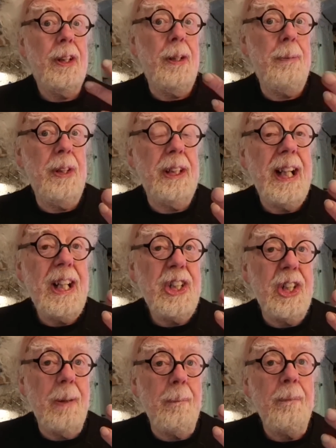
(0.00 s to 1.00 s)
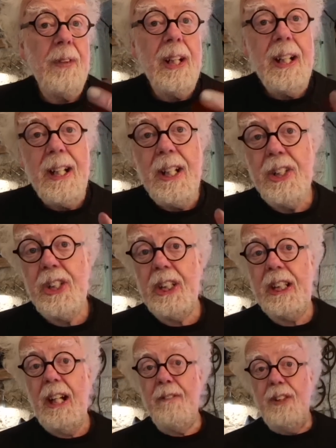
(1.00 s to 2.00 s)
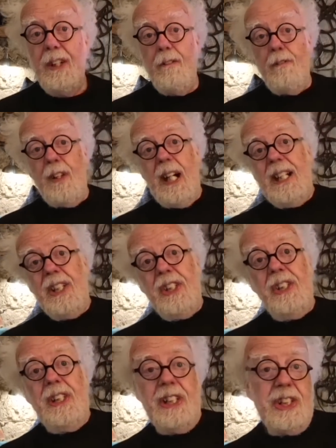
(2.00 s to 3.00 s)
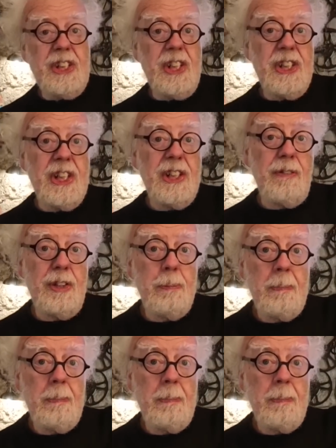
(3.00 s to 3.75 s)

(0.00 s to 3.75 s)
communication is to cover the vast distances of